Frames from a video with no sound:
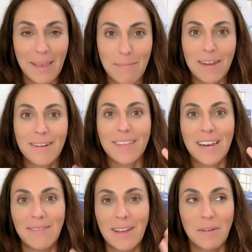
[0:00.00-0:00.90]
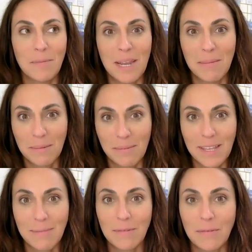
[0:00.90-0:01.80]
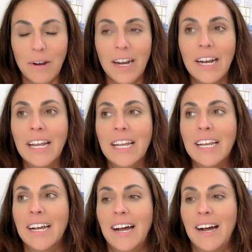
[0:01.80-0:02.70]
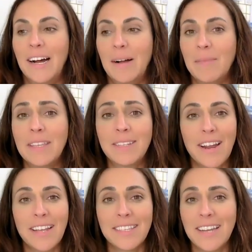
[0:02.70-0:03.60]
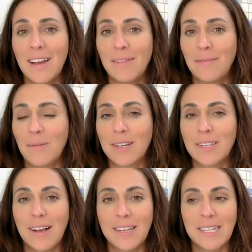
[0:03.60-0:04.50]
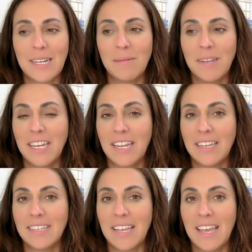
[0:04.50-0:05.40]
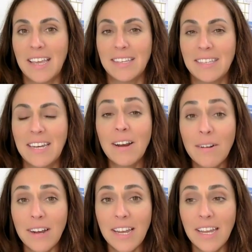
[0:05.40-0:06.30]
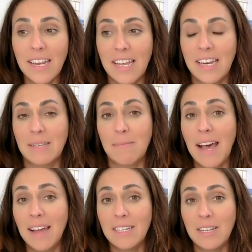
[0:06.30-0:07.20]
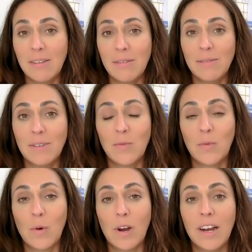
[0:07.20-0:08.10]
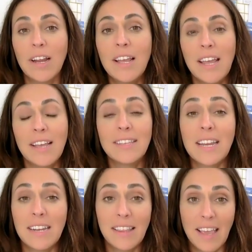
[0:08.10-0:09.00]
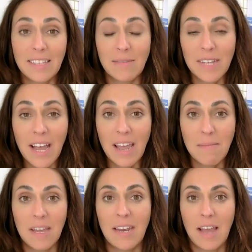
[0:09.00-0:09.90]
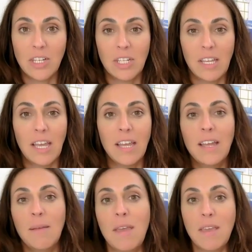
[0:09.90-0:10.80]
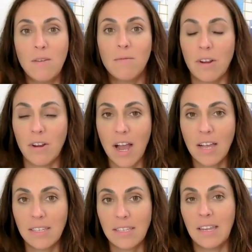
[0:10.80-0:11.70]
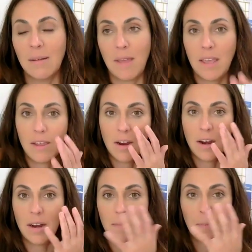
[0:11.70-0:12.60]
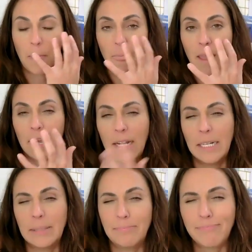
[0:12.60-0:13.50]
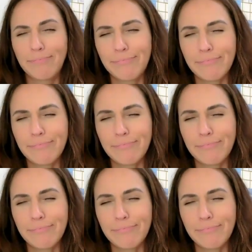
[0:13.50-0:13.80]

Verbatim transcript: like better than I've ever been able to breathe before. Um, it's great stuff, works awesome. It is a steroid. It is bad to use for extended lengths of time. It can actually make you regress and make your um